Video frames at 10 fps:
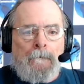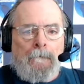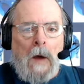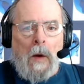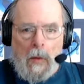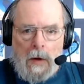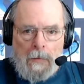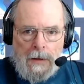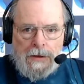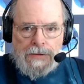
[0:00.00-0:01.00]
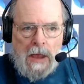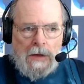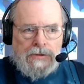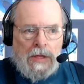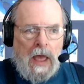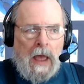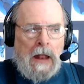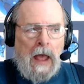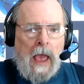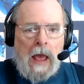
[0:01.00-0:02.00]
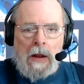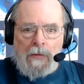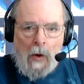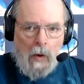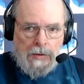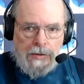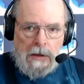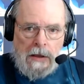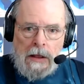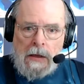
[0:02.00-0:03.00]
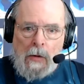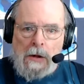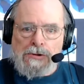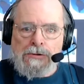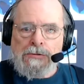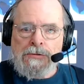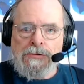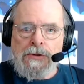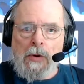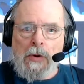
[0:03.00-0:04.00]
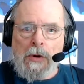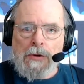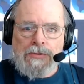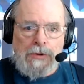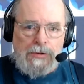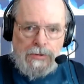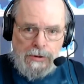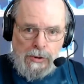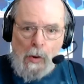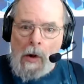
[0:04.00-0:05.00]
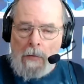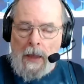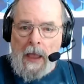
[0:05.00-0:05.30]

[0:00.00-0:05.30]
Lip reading: But we'll be discussing that and, of course, any questions or concerns that you all may